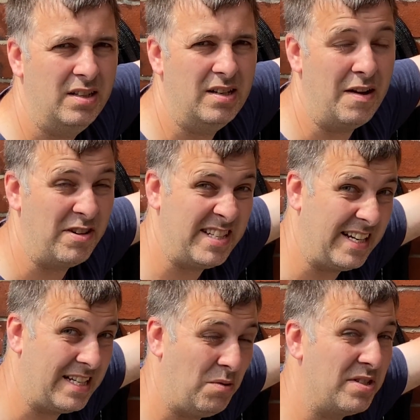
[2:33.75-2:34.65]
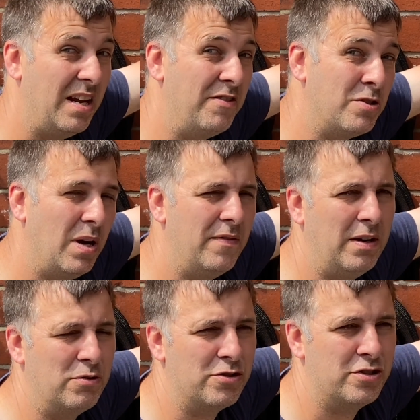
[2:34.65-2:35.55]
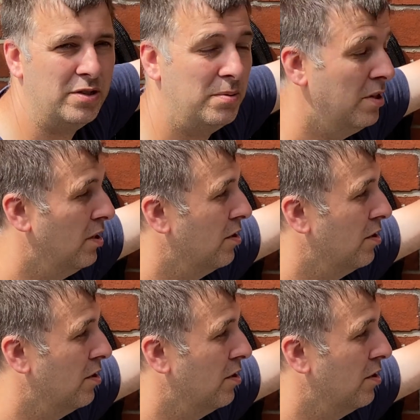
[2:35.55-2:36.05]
every 6 hours, every 12 hours too.